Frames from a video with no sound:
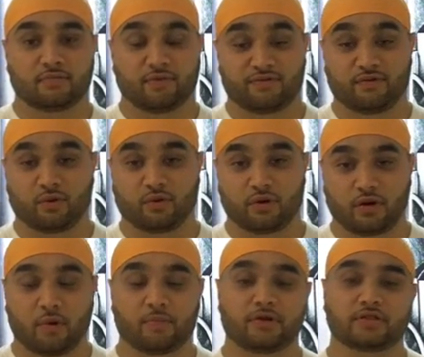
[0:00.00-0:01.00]
before
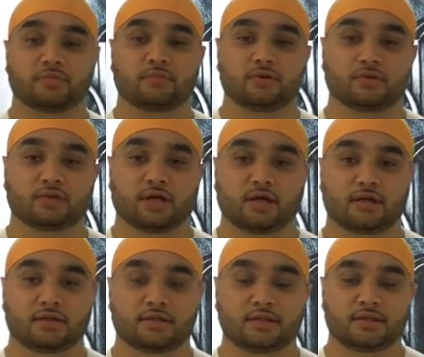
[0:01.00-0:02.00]
Operation Blue Star.
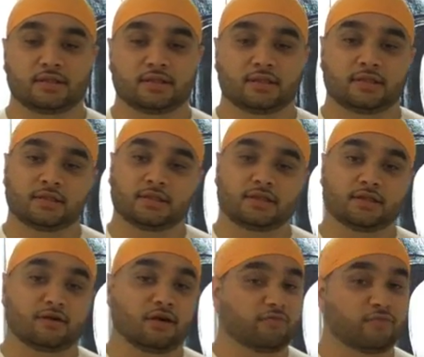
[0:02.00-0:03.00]

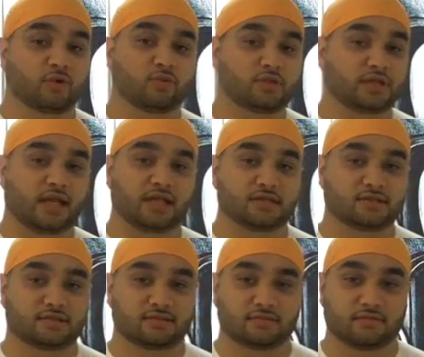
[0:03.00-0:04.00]
The government would tell
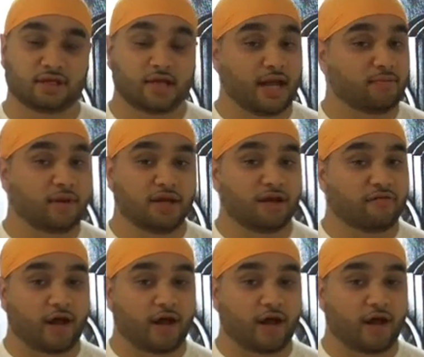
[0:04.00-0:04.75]
us, and many